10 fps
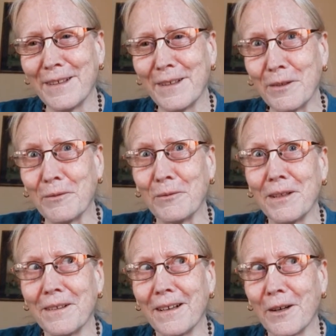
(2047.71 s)
you know,
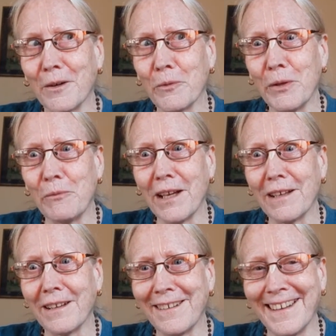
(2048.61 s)
well, are we
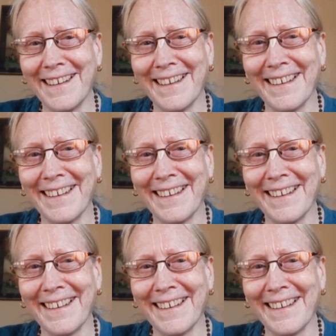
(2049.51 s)
ready